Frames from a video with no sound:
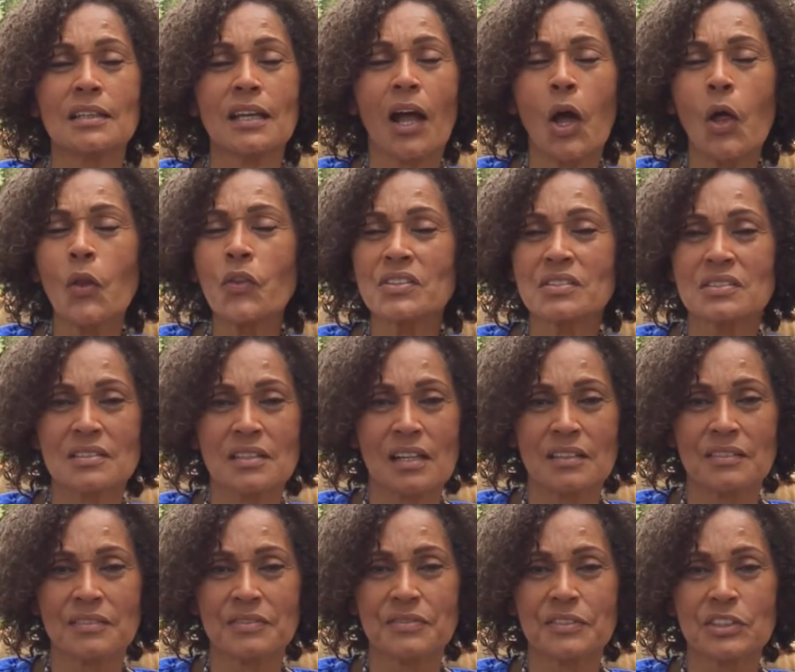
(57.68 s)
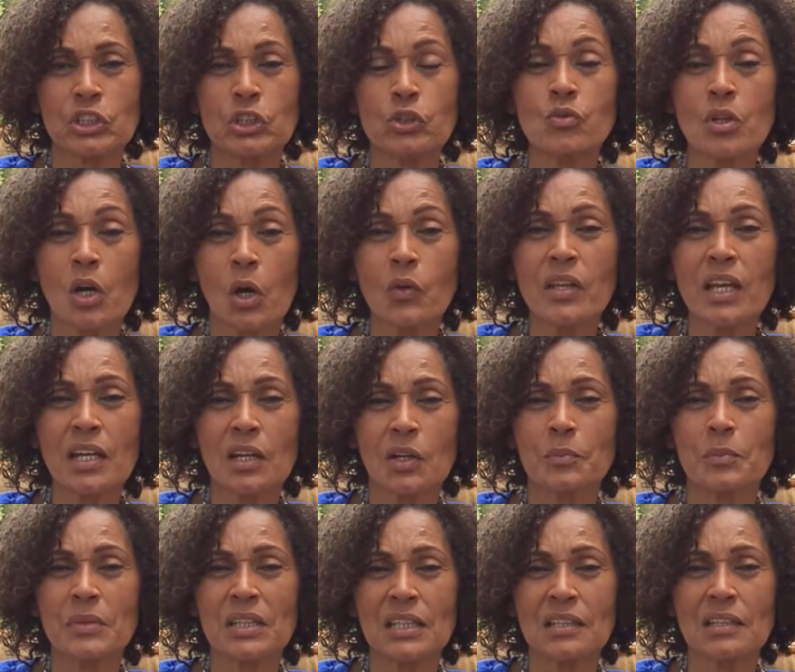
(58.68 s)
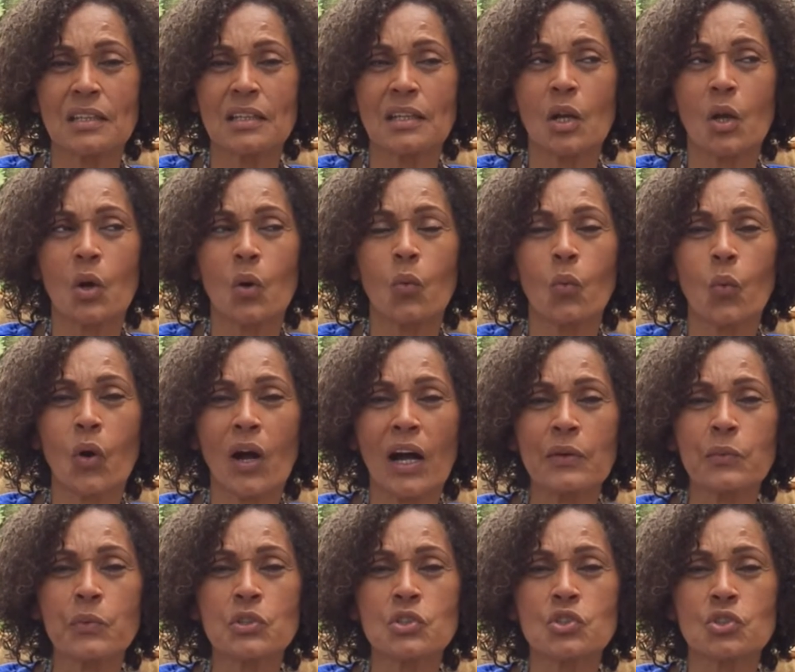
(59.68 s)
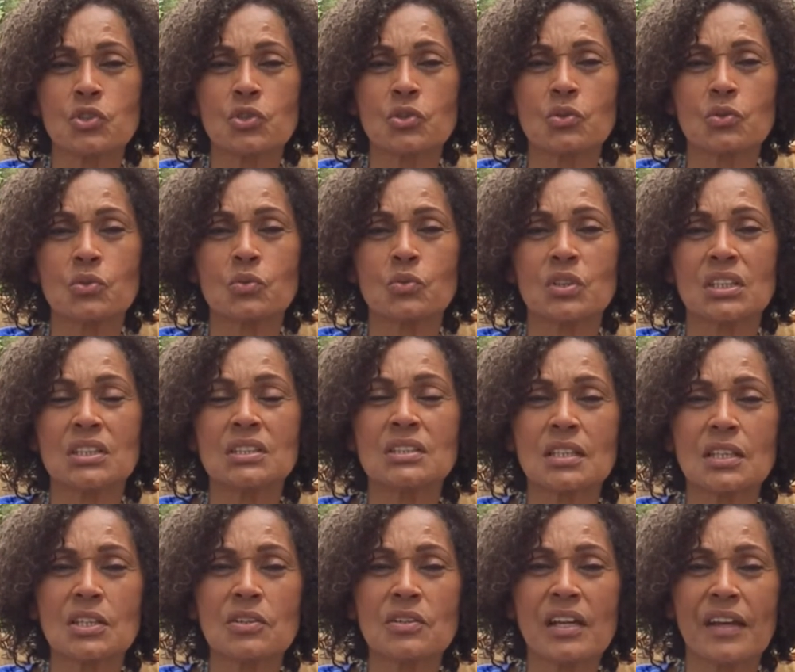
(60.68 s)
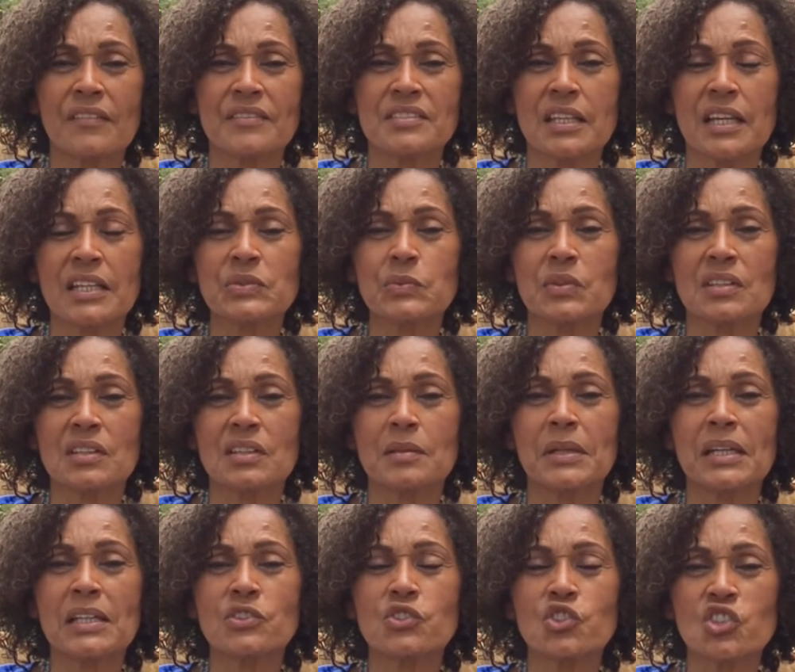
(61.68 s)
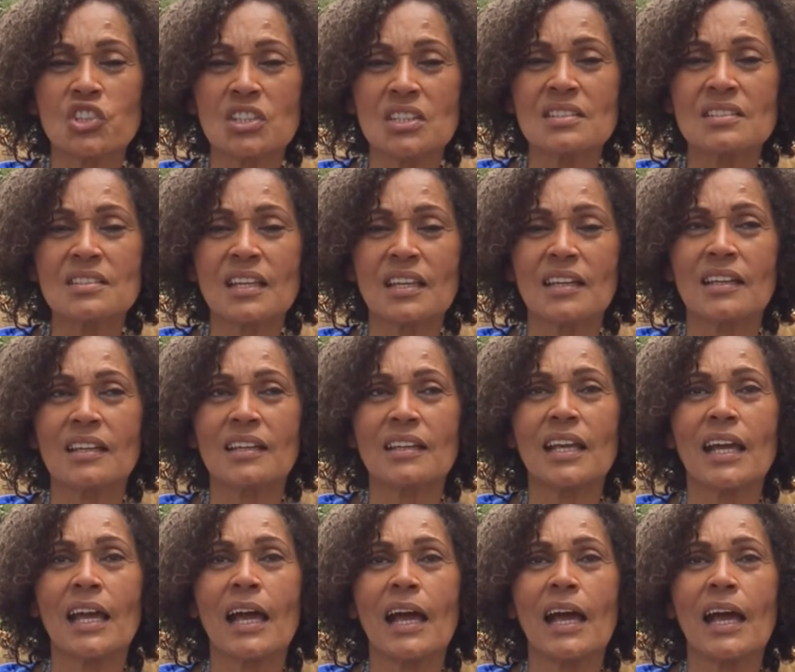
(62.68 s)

all this stuff, you know they don't mean it, why would you continue to have sex with them? And she said,